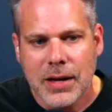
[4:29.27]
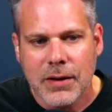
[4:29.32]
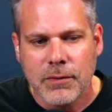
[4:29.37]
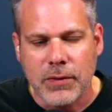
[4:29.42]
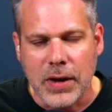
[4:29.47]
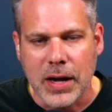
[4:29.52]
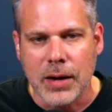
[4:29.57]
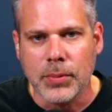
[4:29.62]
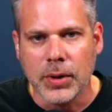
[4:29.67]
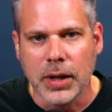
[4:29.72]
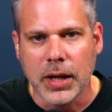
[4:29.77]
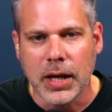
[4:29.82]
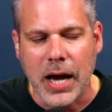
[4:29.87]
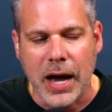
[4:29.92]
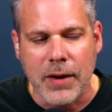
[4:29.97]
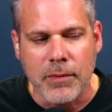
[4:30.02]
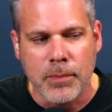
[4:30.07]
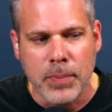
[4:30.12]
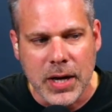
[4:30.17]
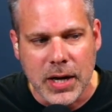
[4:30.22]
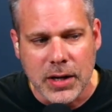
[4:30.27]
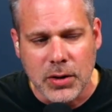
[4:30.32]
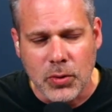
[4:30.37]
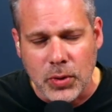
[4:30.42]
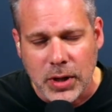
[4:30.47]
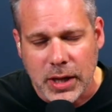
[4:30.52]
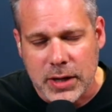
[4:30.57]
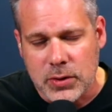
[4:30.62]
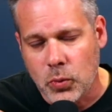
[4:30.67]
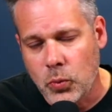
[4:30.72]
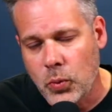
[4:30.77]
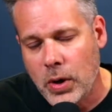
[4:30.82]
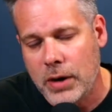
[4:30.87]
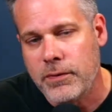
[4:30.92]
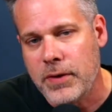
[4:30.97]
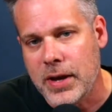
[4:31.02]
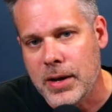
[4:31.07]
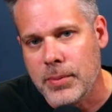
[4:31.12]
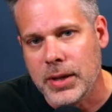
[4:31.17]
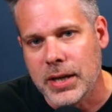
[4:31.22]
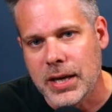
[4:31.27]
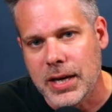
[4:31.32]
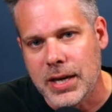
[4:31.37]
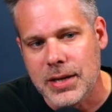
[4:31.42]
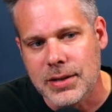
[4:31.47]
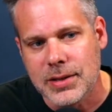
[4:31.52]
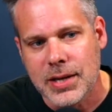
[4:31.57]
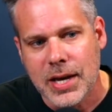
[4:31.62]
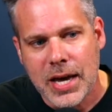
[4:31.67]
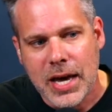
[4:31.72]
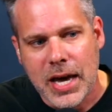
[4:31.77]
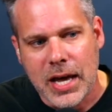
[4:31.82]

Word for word: family, I've begun to realize what family is,